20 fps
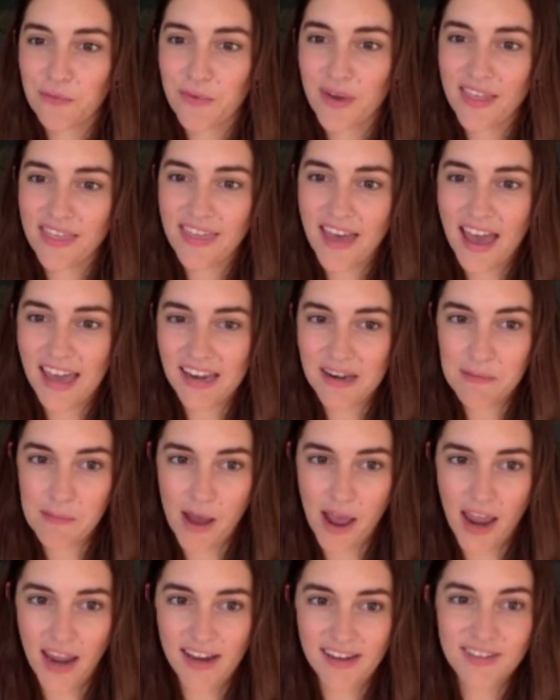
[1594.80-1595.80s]
with that in
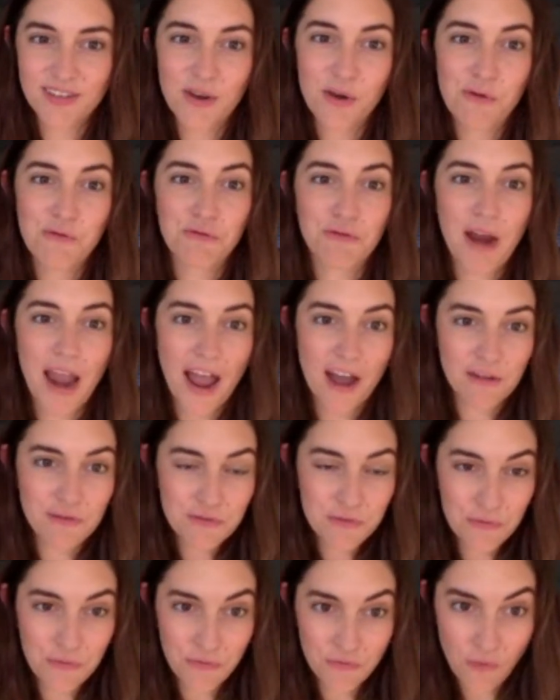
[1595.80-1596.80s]
mind,
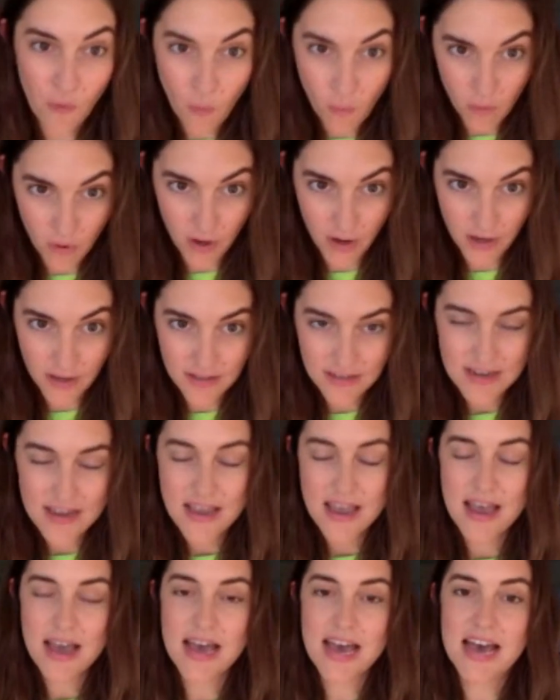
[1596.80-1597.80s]
round 4,
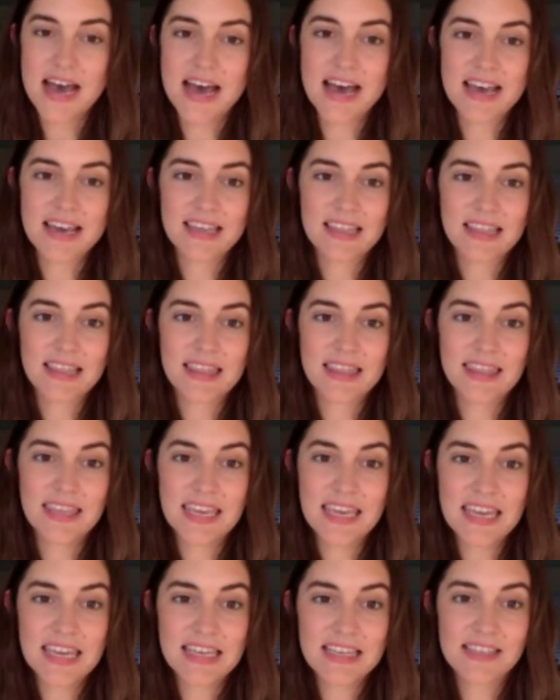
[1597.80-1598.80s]
that's
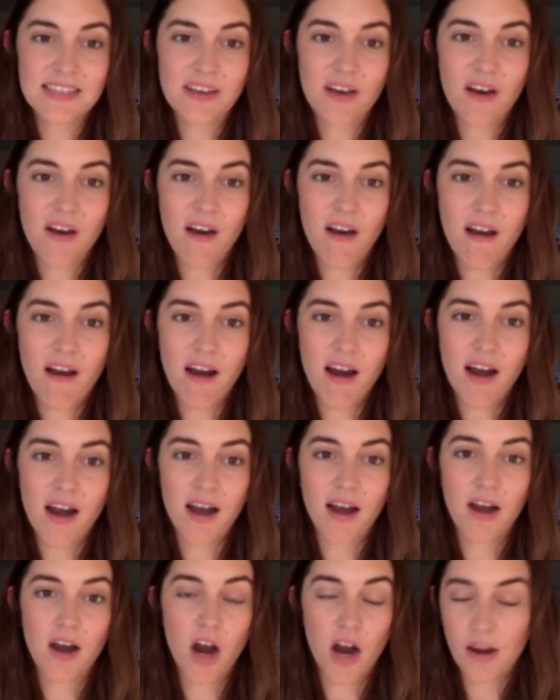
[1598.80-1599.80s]

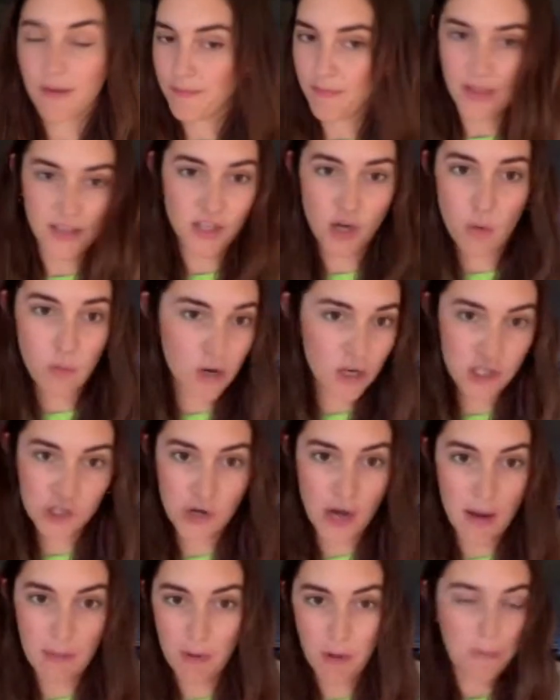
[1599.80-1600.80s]
our word
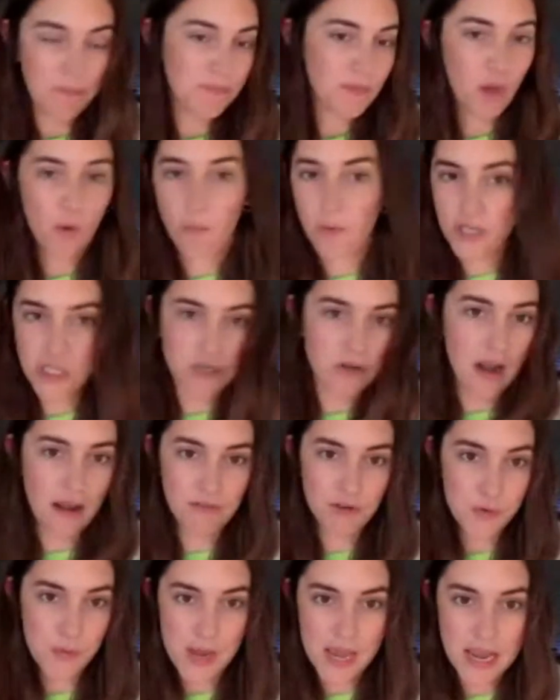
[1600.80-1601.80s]
scramble. We do it
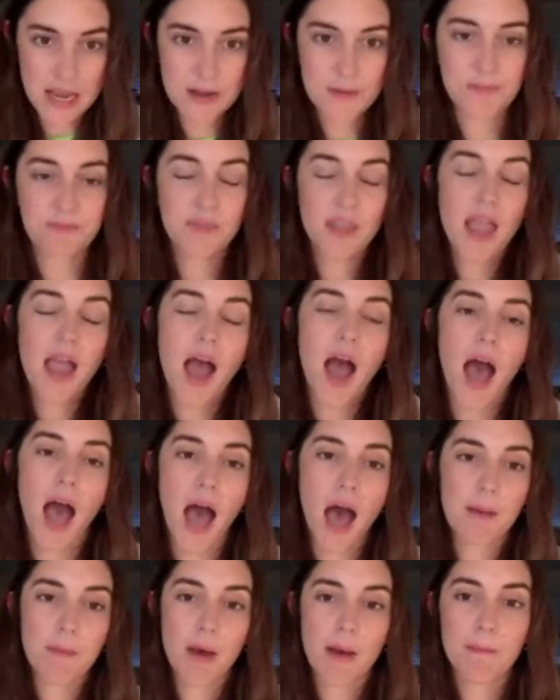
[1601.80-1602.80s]
every week.
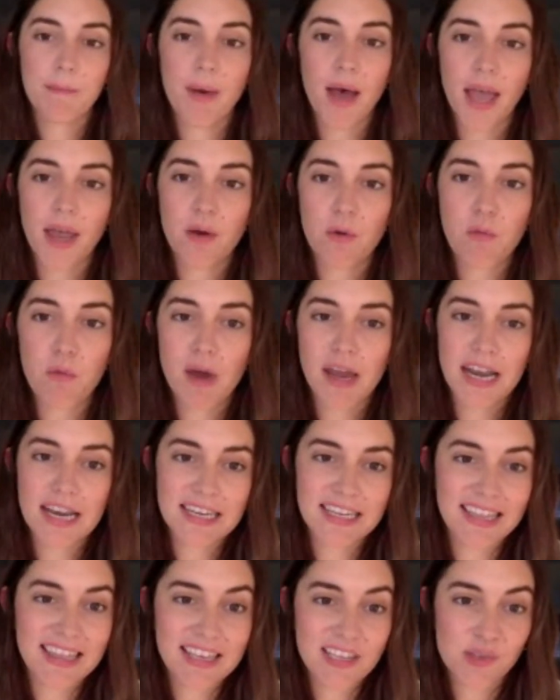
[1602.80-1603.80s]
But what I
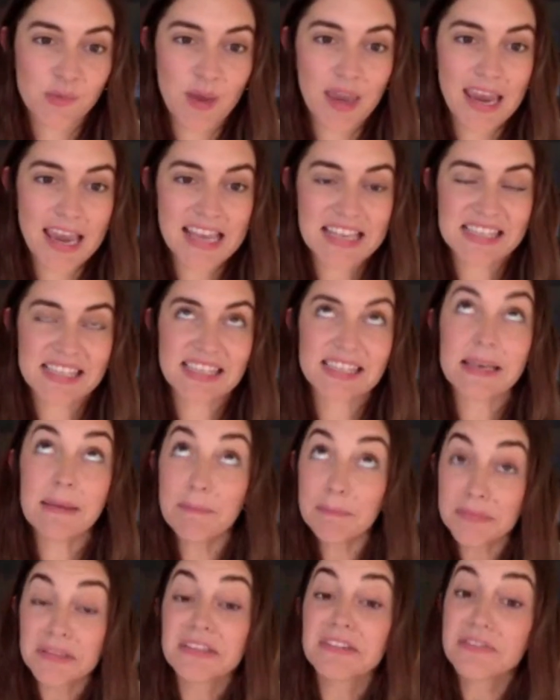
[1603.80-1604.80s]
did this week is
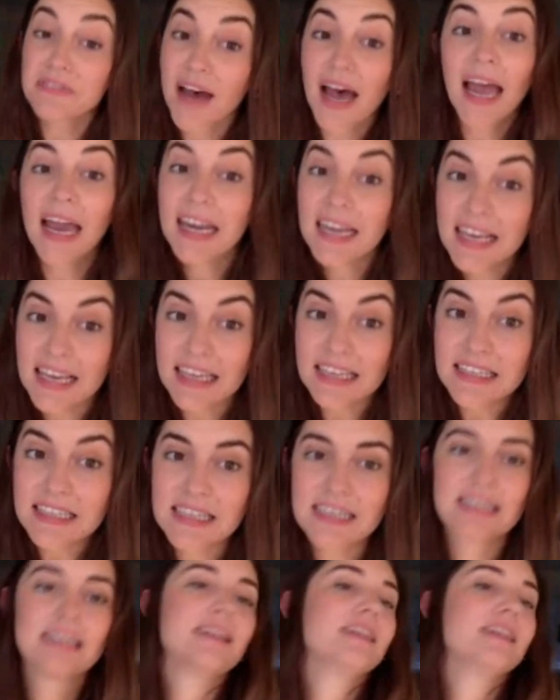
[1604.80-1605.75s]
simplified it.